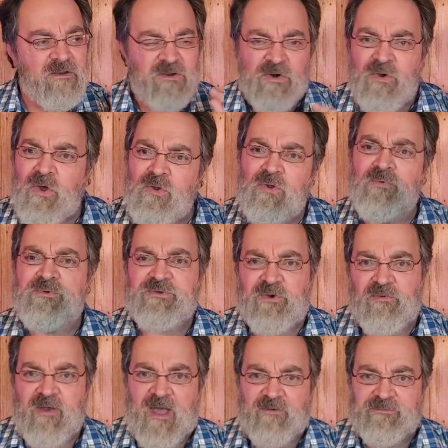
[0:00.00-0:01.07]
You don't go along with the
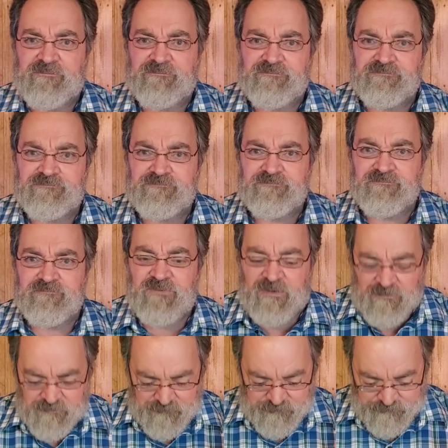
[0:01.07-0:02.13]
crowd, you
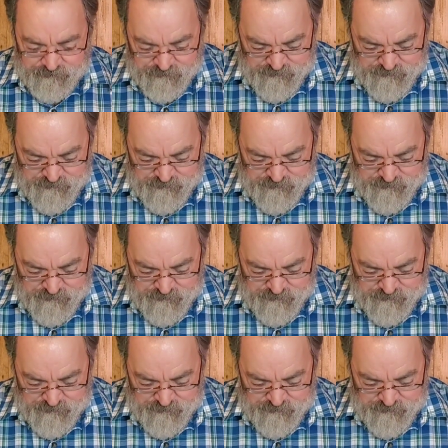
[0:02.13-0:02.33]
know?